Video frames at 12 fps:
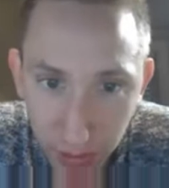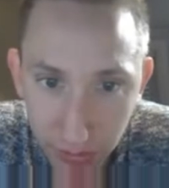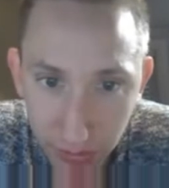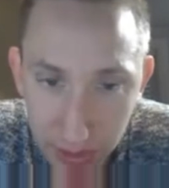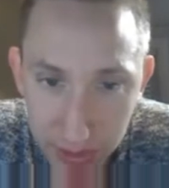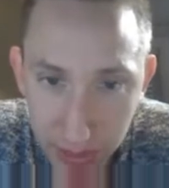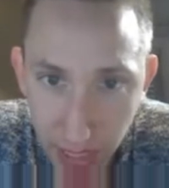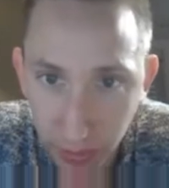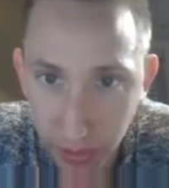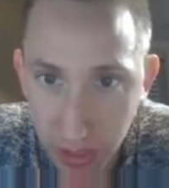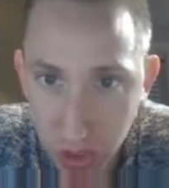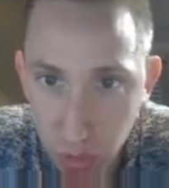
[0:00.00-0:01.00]
in this
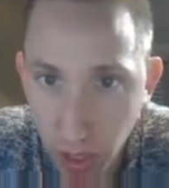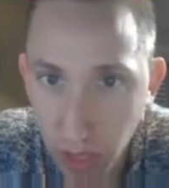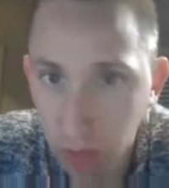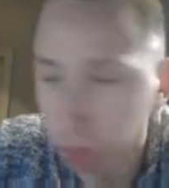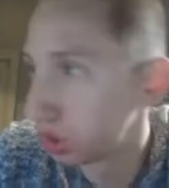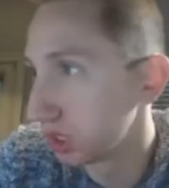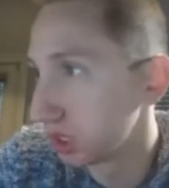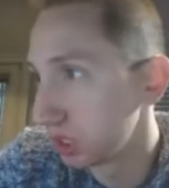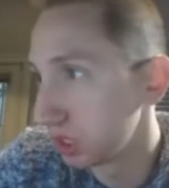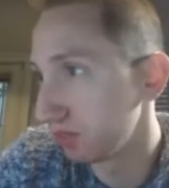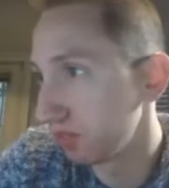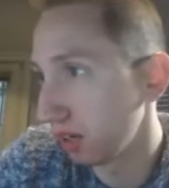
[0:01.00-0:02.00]
area as well, which
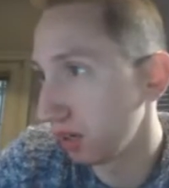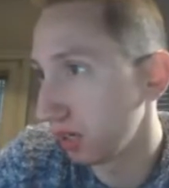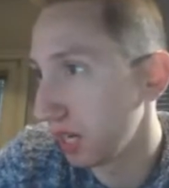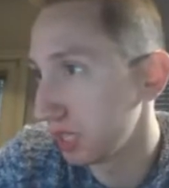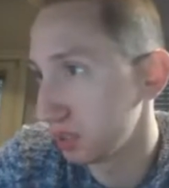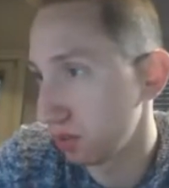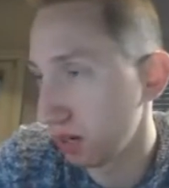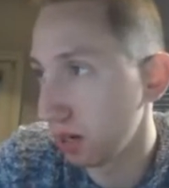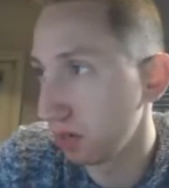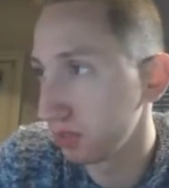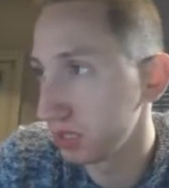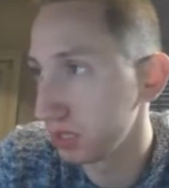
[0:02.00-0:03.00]
is very nice, right?
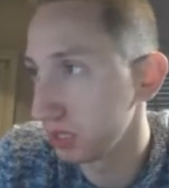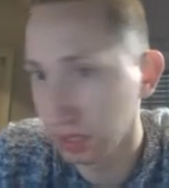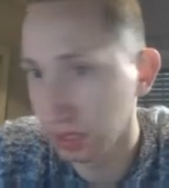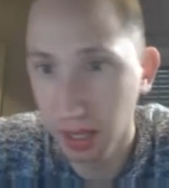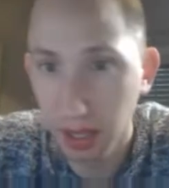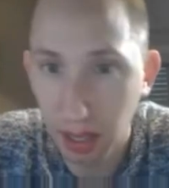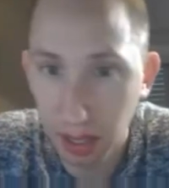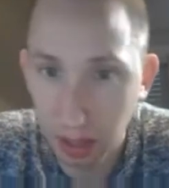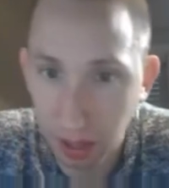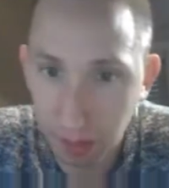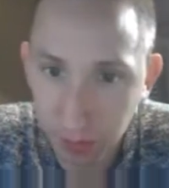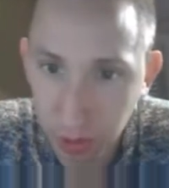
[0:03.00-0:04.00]
Obviously,
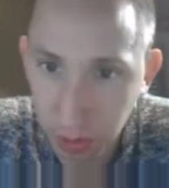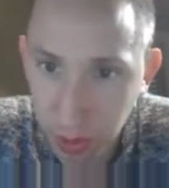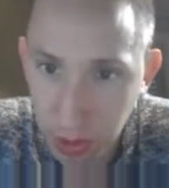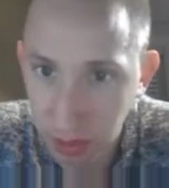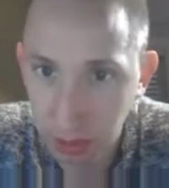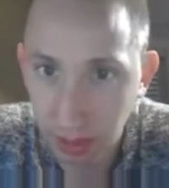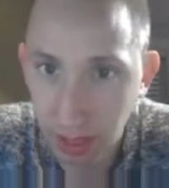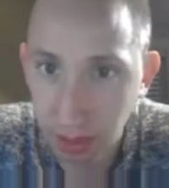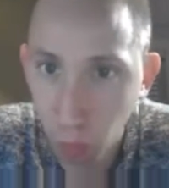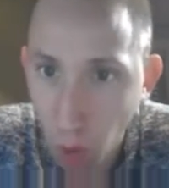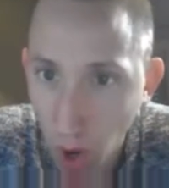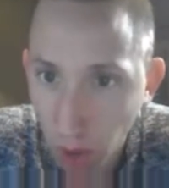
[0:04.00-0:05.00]
you can get
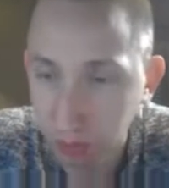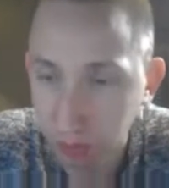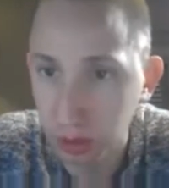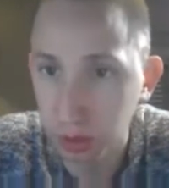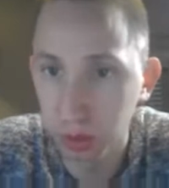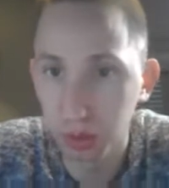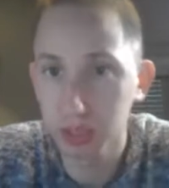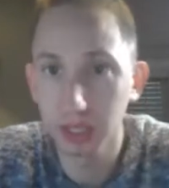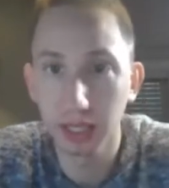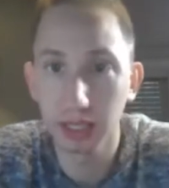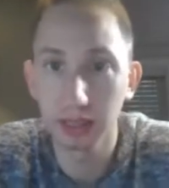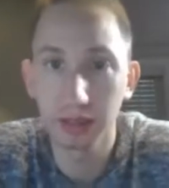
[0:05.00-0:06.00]
water views
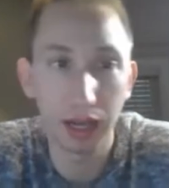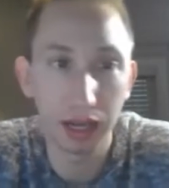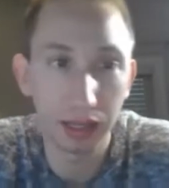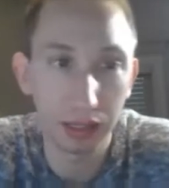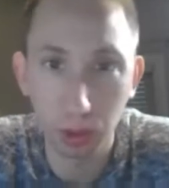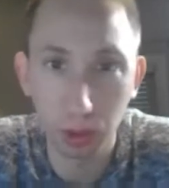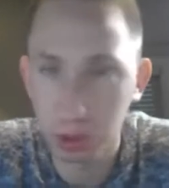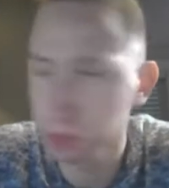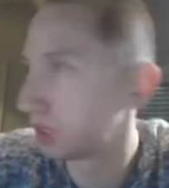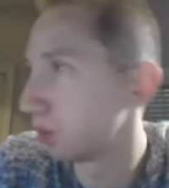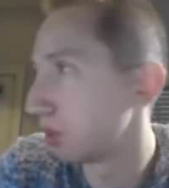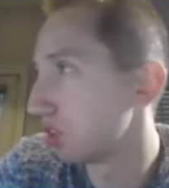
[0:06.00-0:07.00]
and,
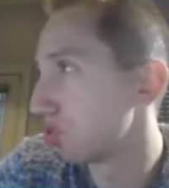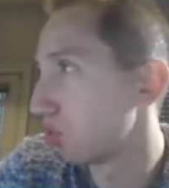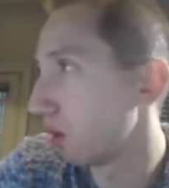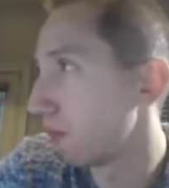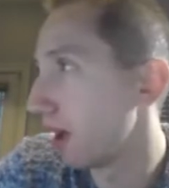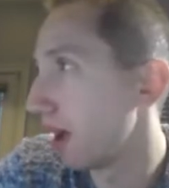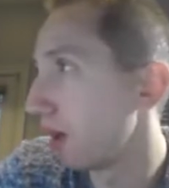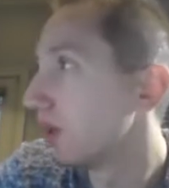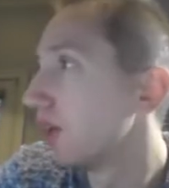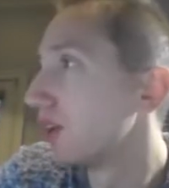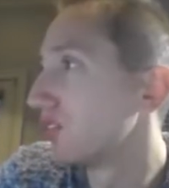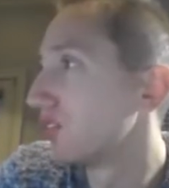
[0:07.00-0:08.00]
especially when it's warm out,
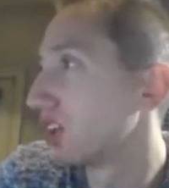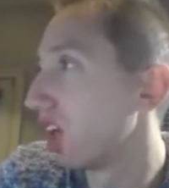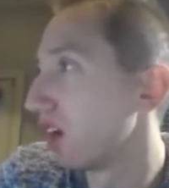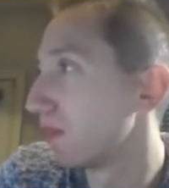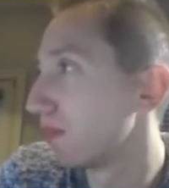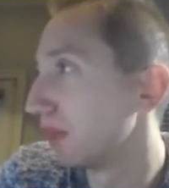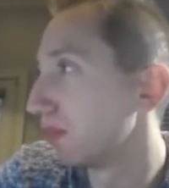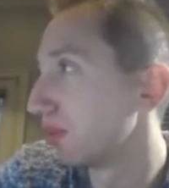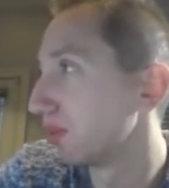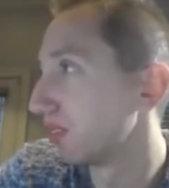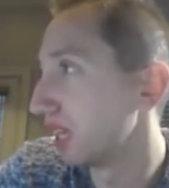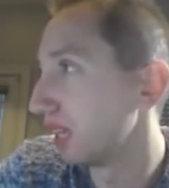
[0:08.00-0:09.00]
see a lot of
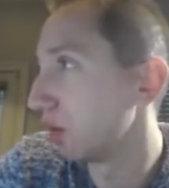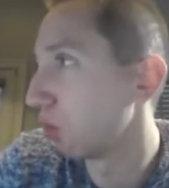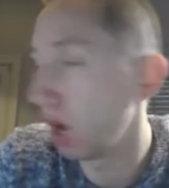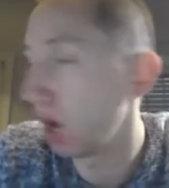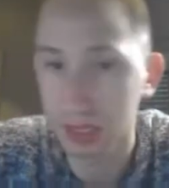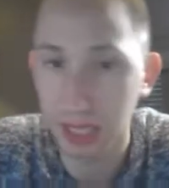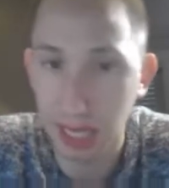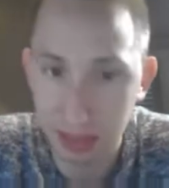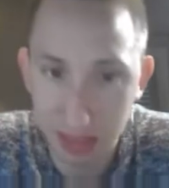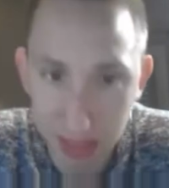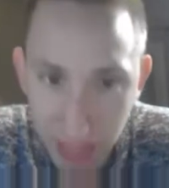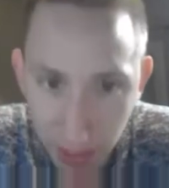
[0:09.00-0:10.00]
people taking walks,
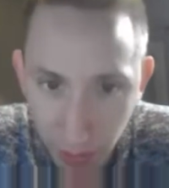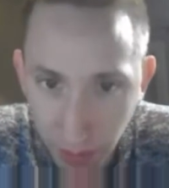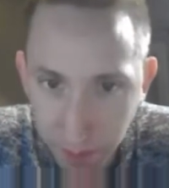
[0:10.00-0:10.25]
etc.